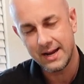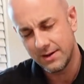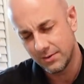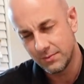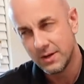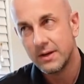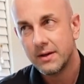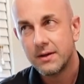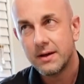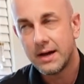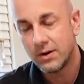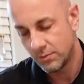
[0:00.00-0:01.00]
I
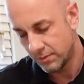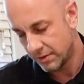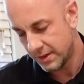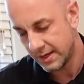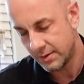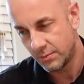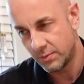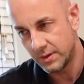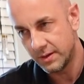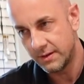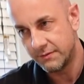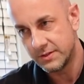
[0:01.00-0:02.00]
don't think
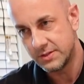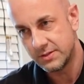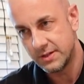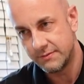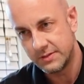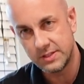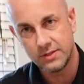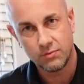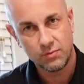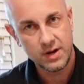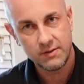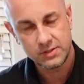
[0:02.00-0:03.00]
if it's in the
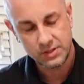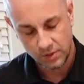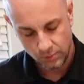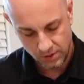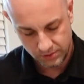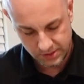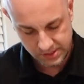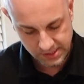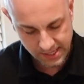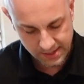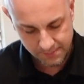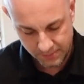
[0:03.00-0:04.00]
rear it's going to work the
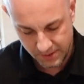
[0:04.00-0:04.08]
same.